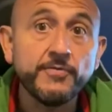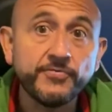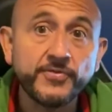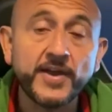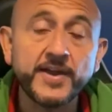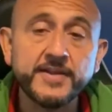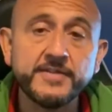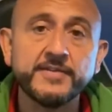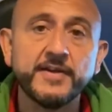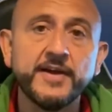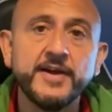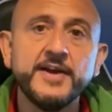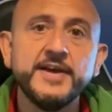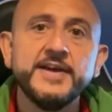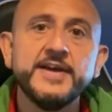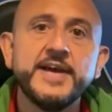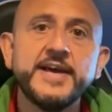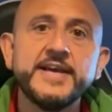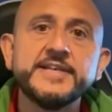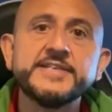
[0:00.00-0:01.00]
data,
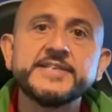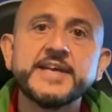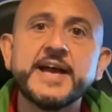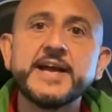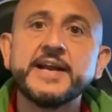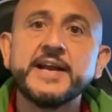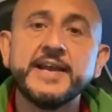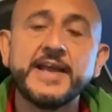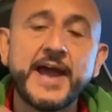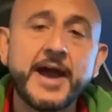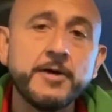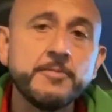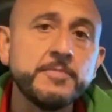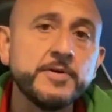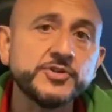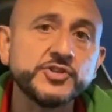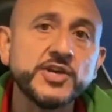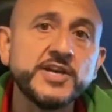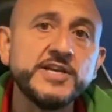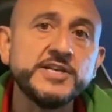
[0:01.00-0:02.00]
exactly how
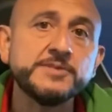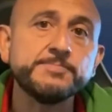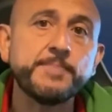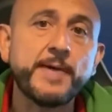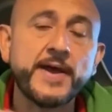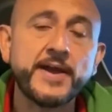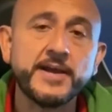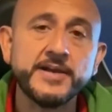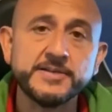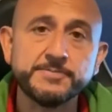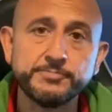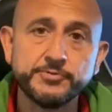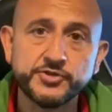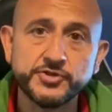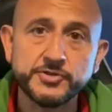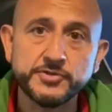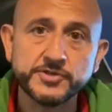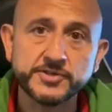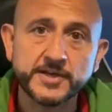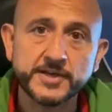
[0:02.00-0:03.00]
much each panel is
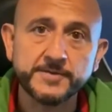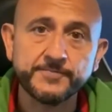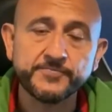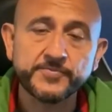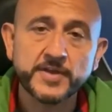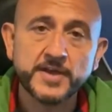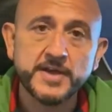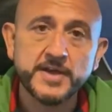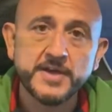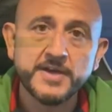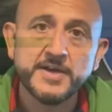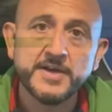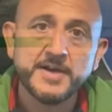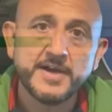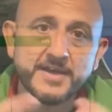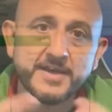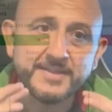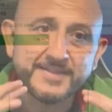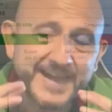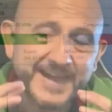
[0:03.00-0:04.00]
producing.
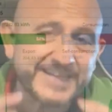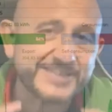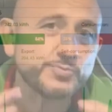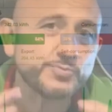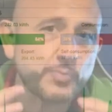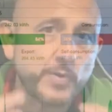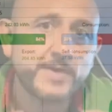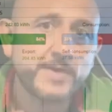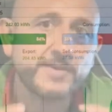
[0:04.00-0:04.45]
That's where to